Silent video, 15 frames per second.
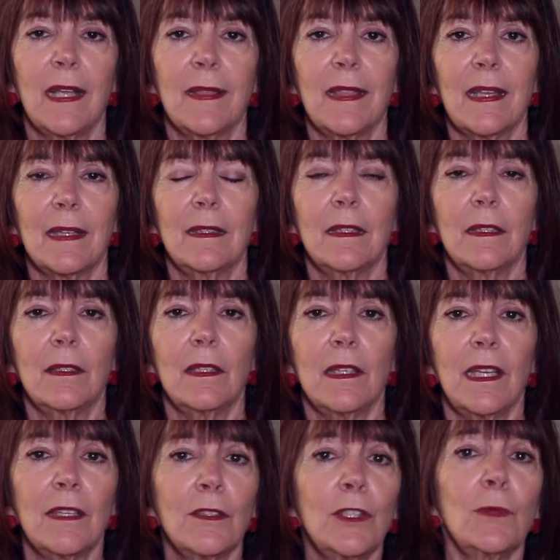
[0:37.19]
That
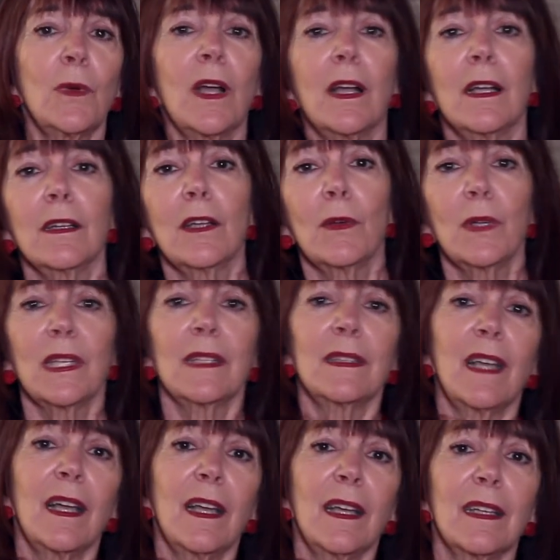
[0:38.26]
here you are going
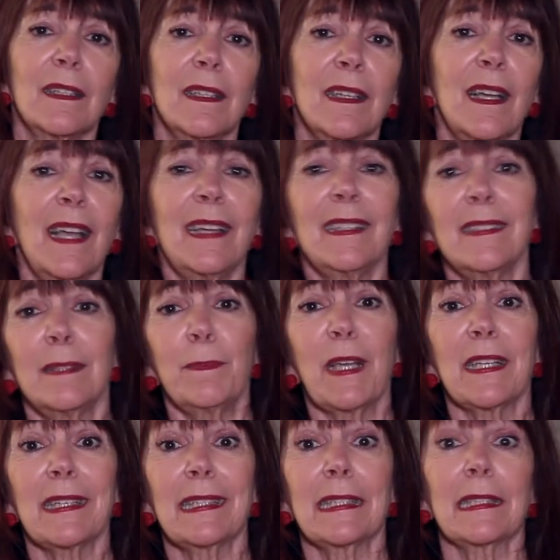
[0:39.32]
along
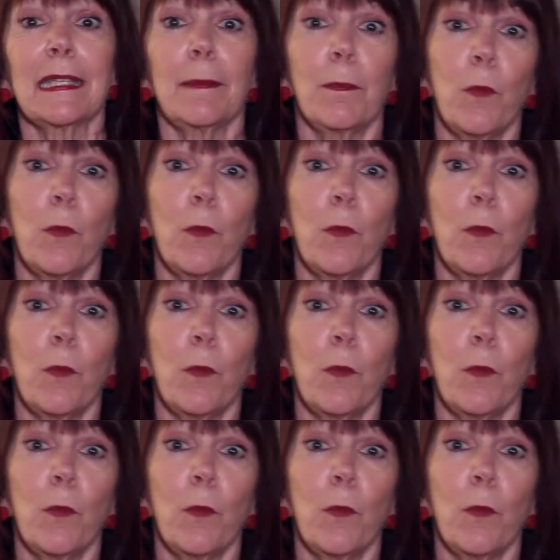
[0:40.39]
unexpectedly,